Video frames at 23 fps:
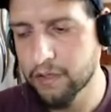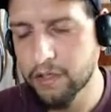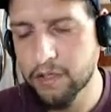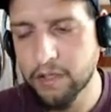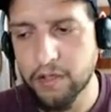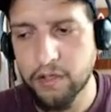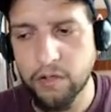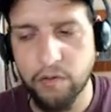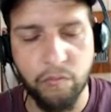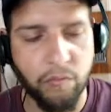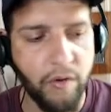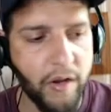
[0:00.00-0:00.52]

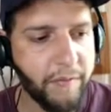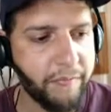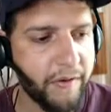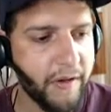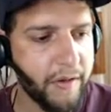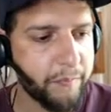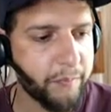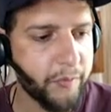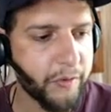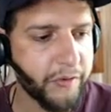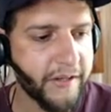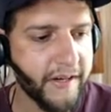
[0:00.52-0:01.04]
Wi-Fi
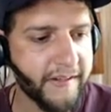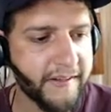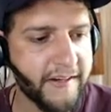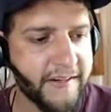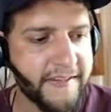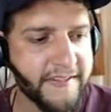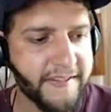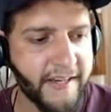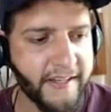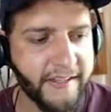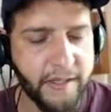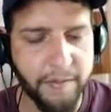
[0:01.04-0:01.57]
protected
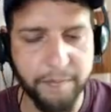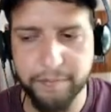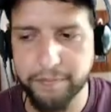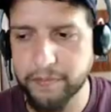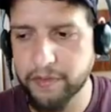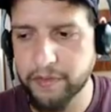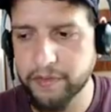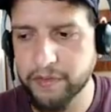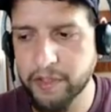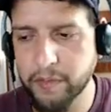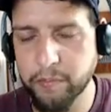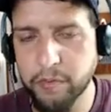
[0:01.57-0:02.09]
setup,
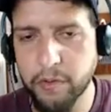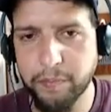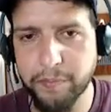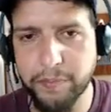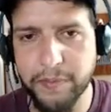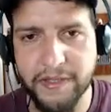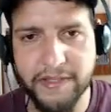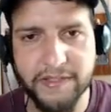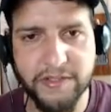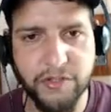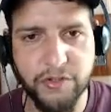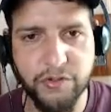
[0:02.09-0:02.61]

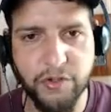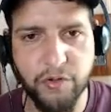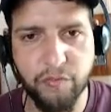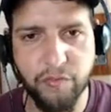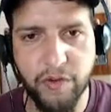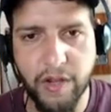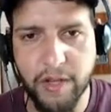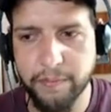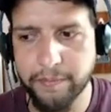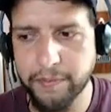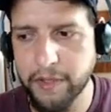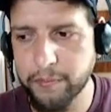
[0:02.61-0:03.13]
WPS is your
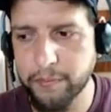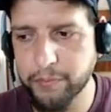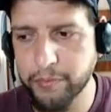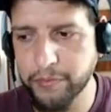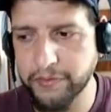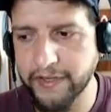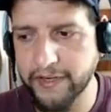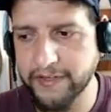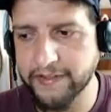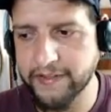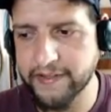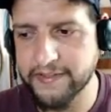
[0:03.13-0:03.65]
Wi-Fi
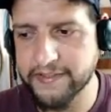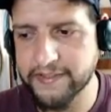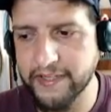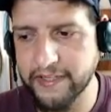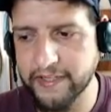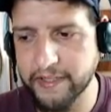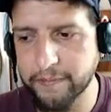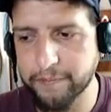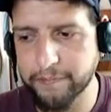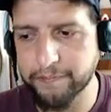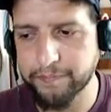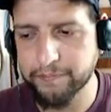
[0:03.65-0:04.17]
protected
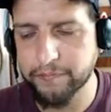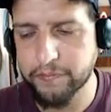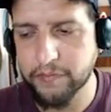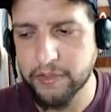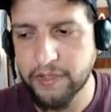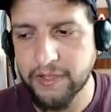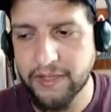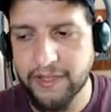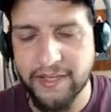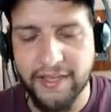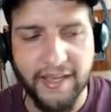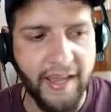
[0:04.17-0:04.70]
setup.
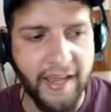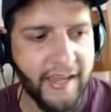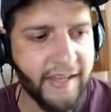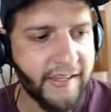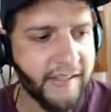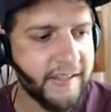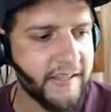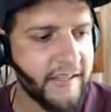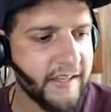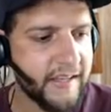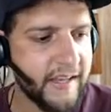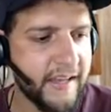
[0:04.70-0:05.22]

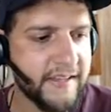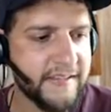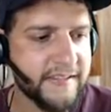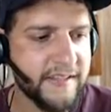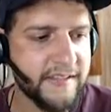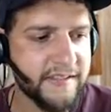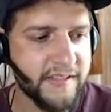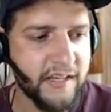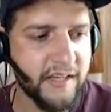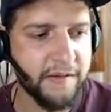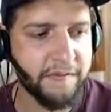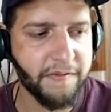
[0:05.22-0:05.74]
Anything as a
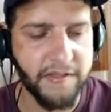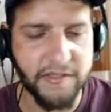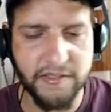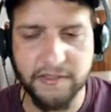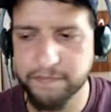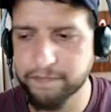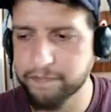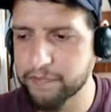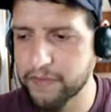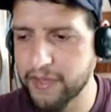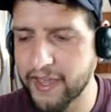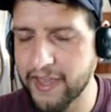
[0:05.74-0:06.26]
service,
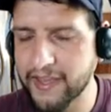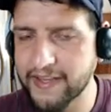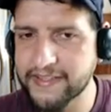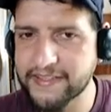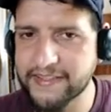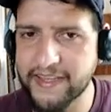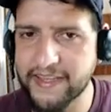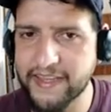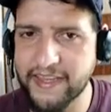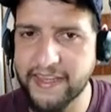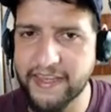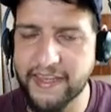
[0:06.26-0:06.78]

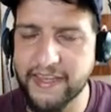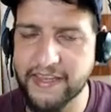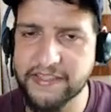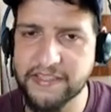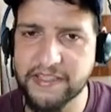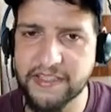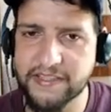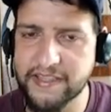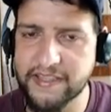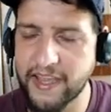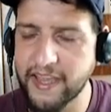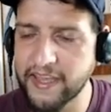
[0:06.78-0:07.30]
XAS
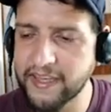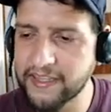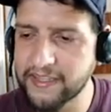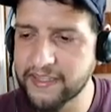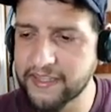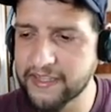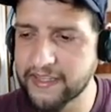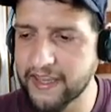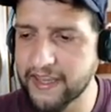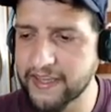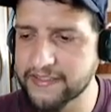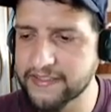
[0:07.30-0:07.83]
is
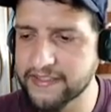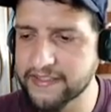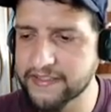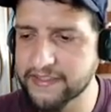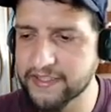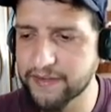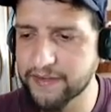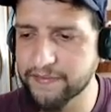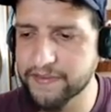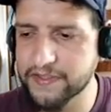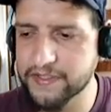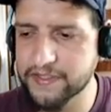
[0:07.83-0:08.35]
anything as a
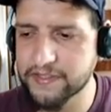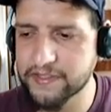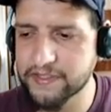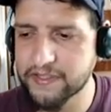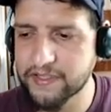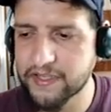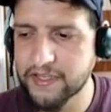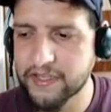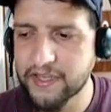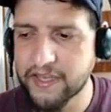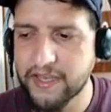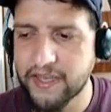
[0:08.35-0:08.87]
service.
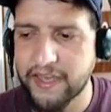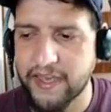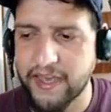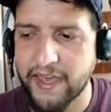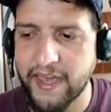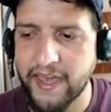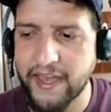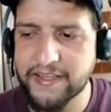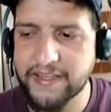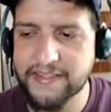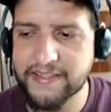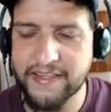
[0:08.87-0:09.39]

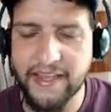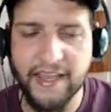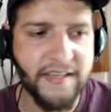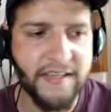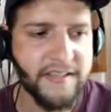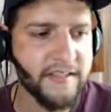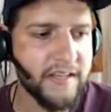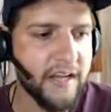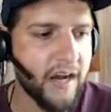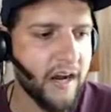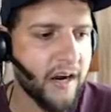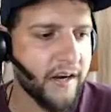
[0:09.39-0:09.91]

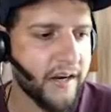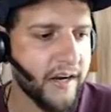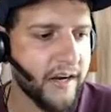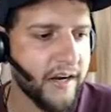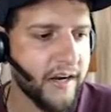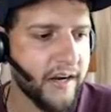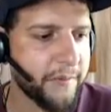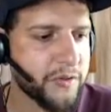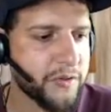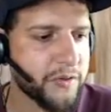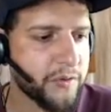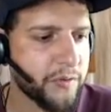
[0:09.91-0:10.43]
XSRF
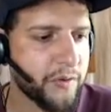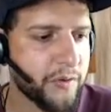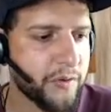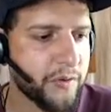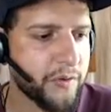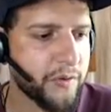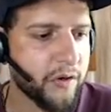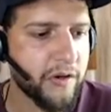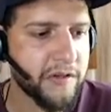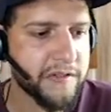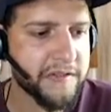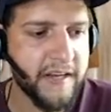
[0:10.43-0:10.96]
is your
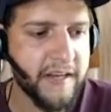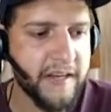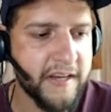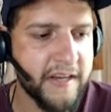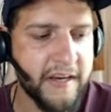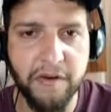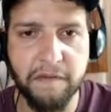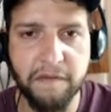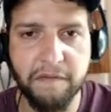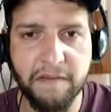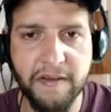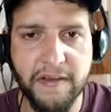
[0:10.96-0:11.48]
cross-site
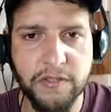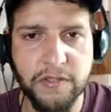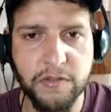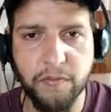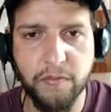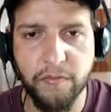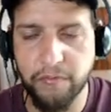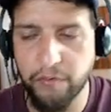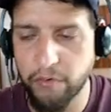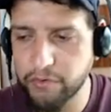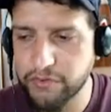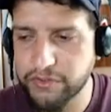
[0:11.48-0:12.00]
request
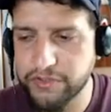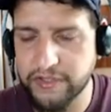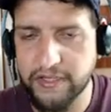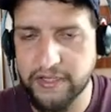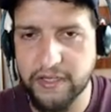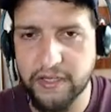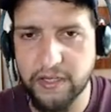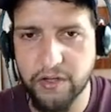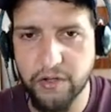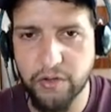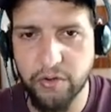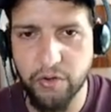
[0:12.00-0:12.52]
forgery,
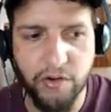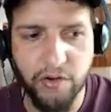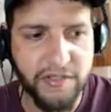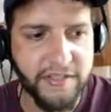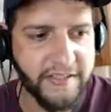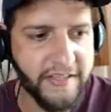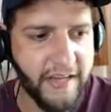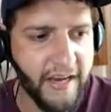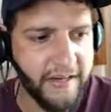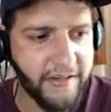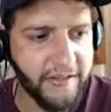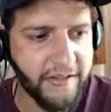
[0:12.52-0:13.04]

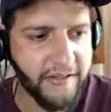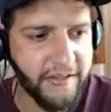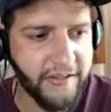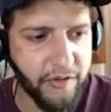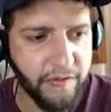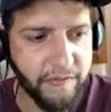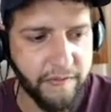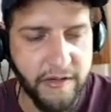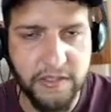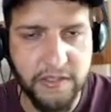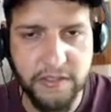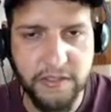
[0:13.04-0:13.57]
cross-site
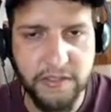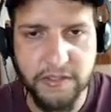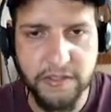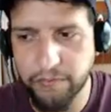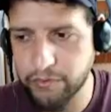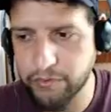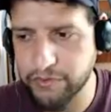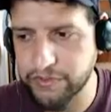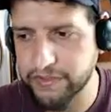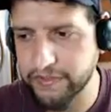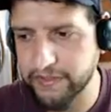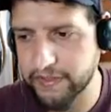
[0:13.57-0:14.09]
request
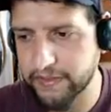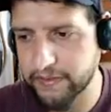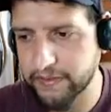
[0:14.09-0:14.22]
forgery.